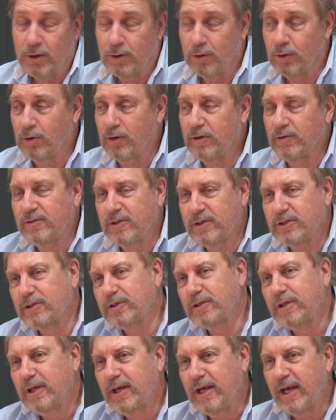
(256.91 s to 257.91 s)
all of
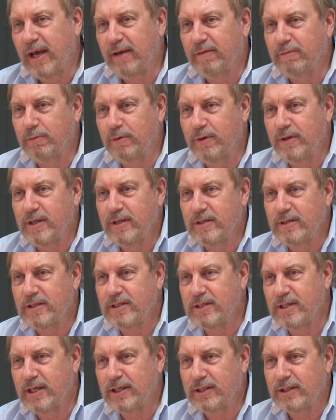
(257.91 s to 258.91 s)
us have within the
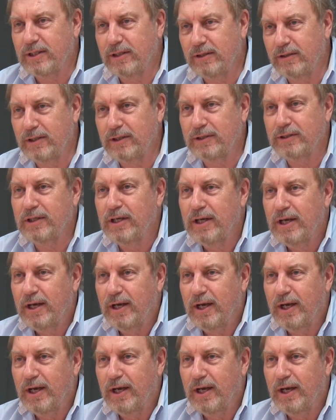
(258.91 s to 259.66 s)
sector is